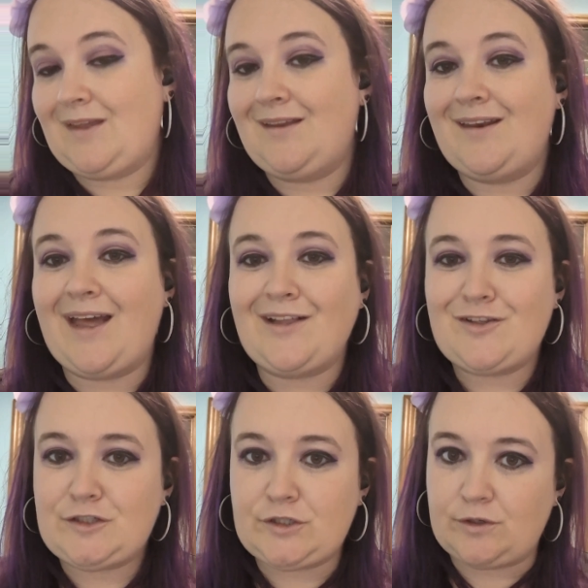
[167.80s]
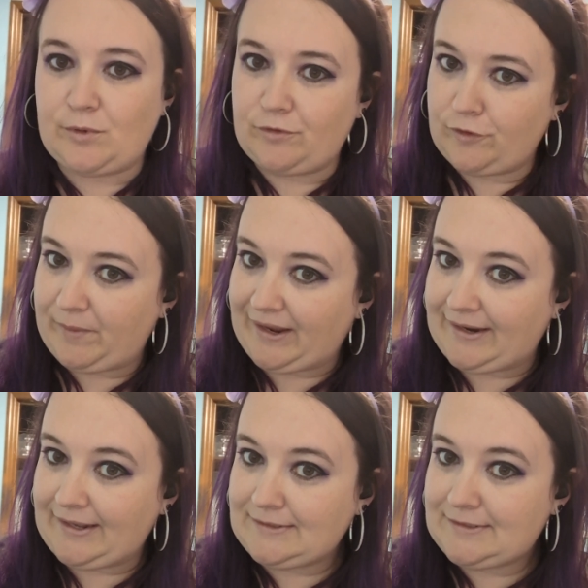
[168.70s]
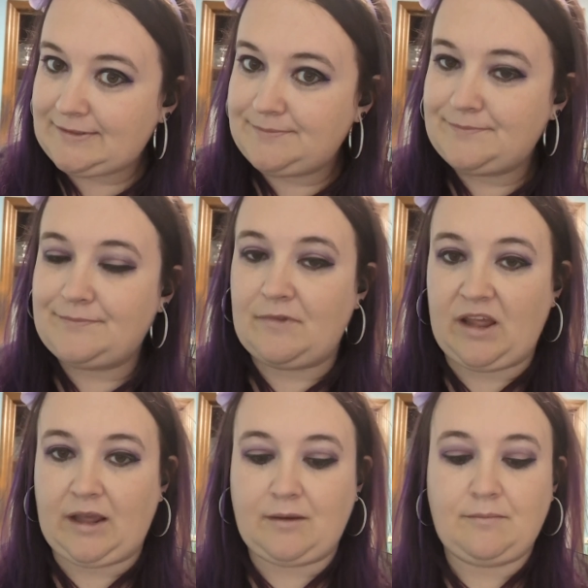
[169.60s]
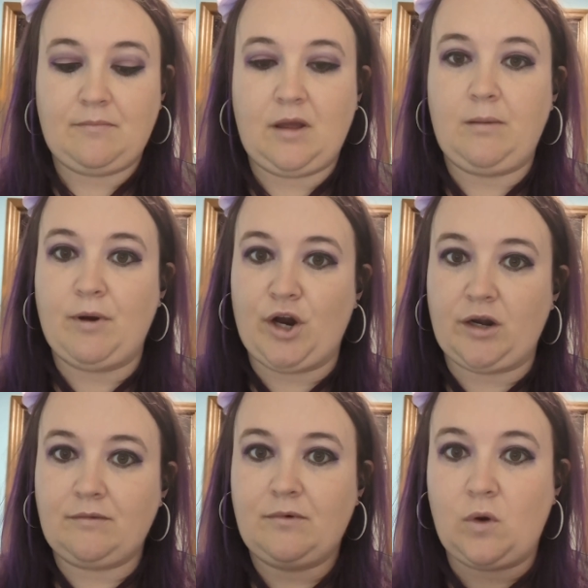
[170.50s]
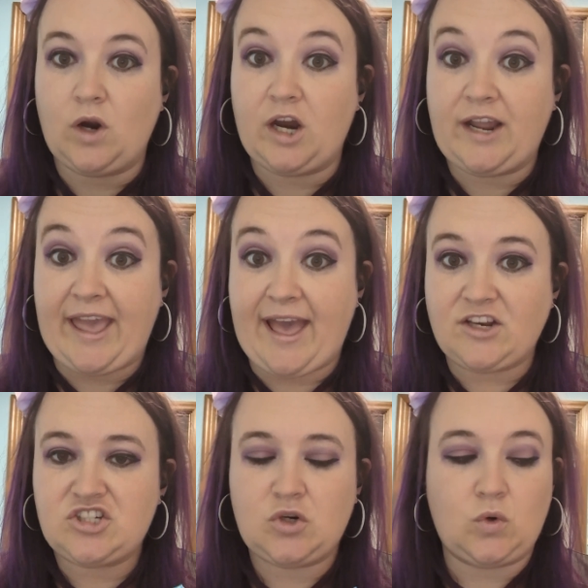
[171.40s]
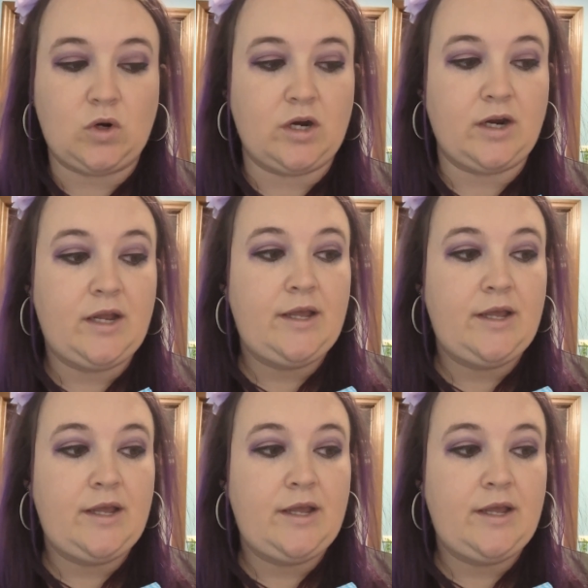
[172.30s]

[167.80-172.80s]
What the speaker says: not suitable for band-aids, like a burn or a gash, or